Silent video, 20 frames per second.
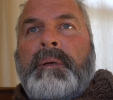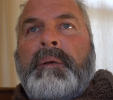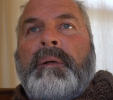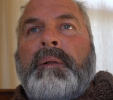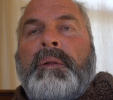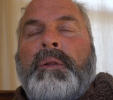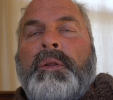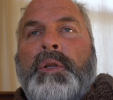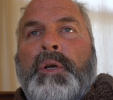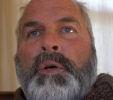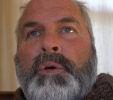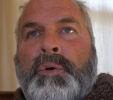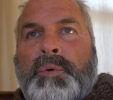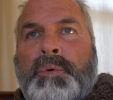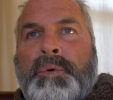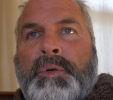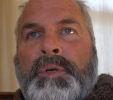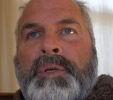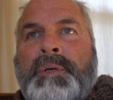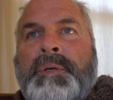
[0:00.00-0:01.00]

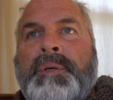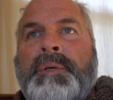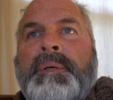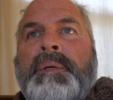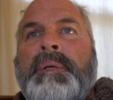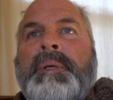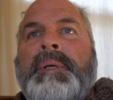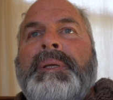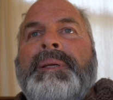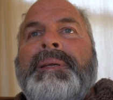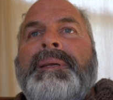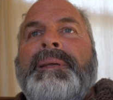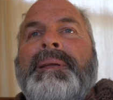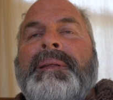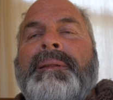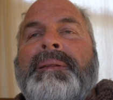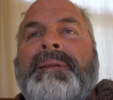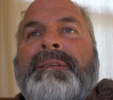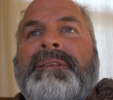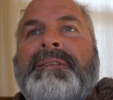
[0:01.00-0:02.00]
alone
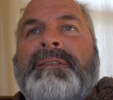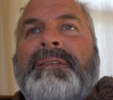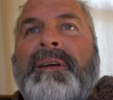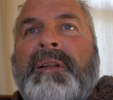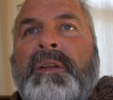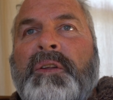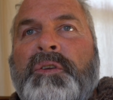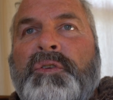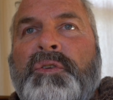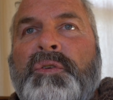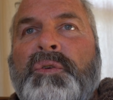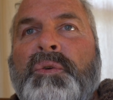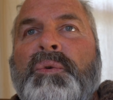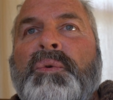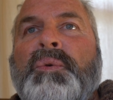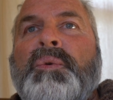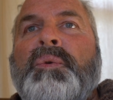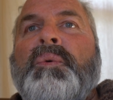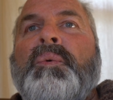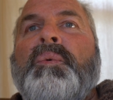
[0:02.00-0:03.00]
in the
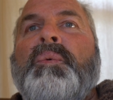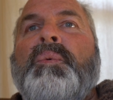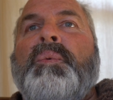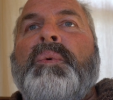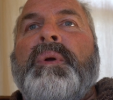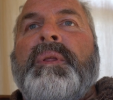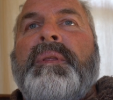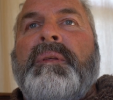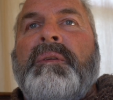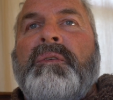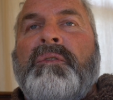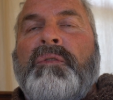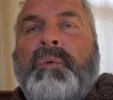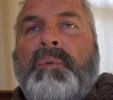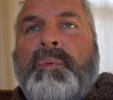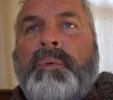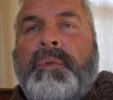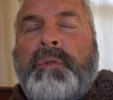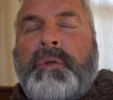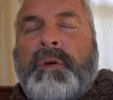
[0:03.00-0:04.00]
solitude with his
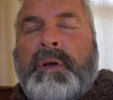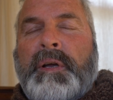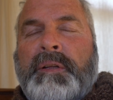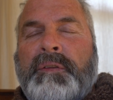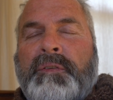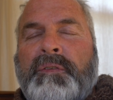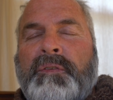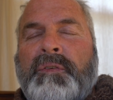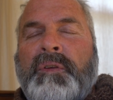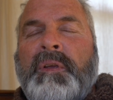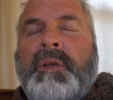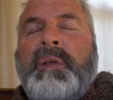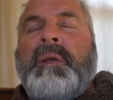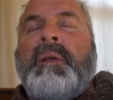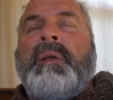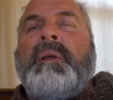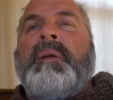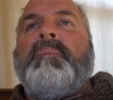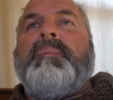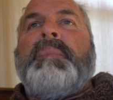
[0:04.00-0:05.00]
own thoughts,
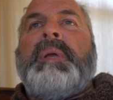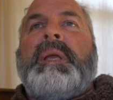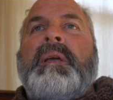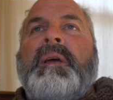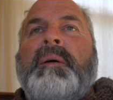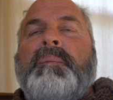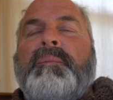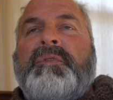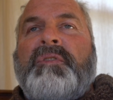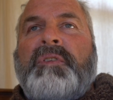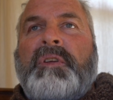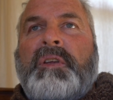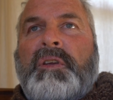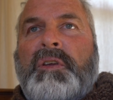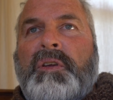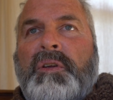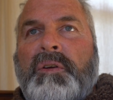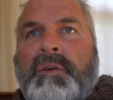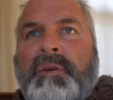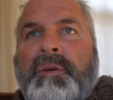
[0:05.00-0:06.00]
become
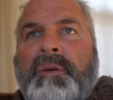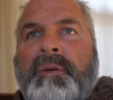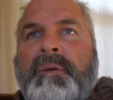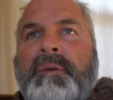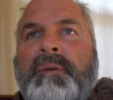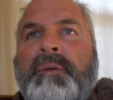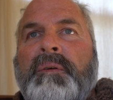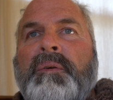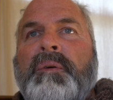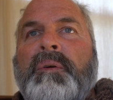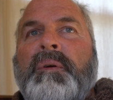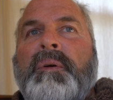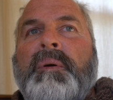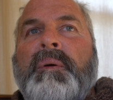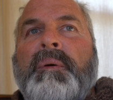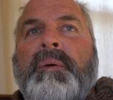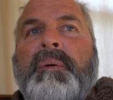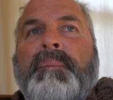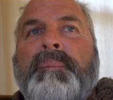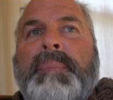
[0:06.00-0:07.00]
secure
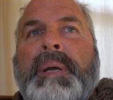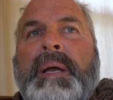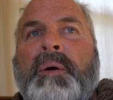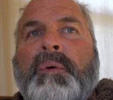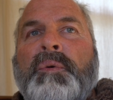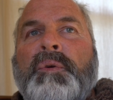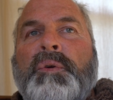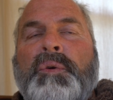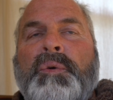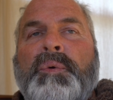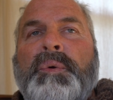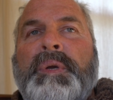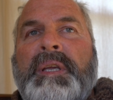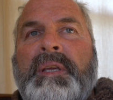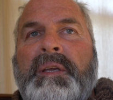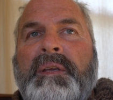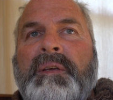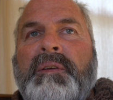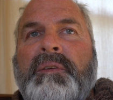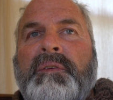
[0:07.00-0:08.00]
about who
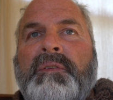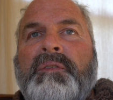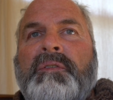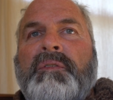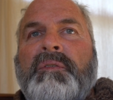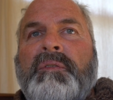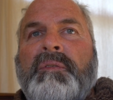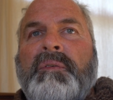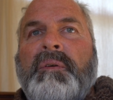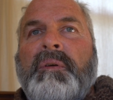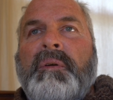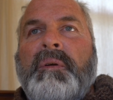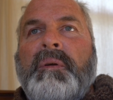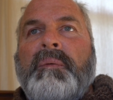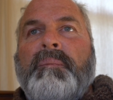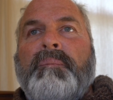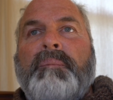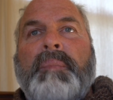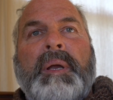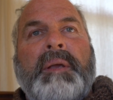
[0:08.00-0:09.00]
he is
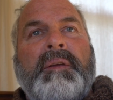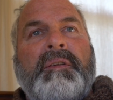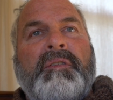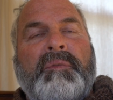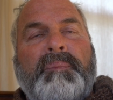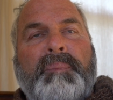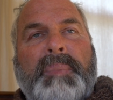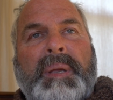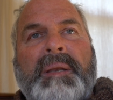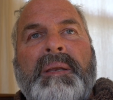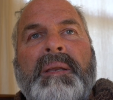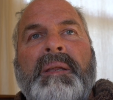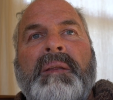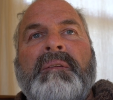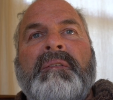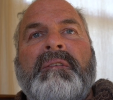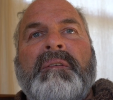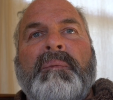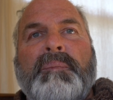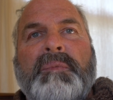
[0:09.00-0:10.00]
by
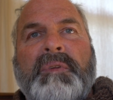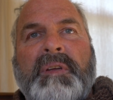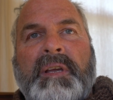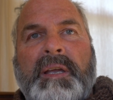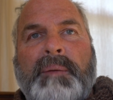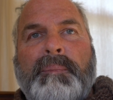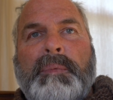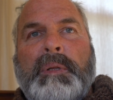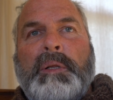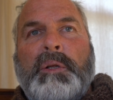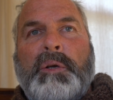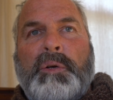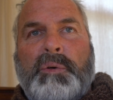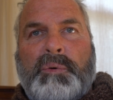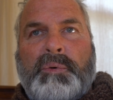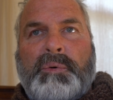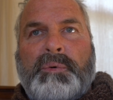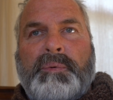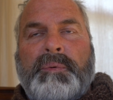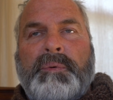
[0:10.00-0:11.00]
spending some time
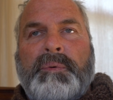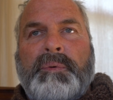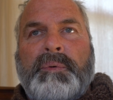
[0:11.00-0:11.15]
alone.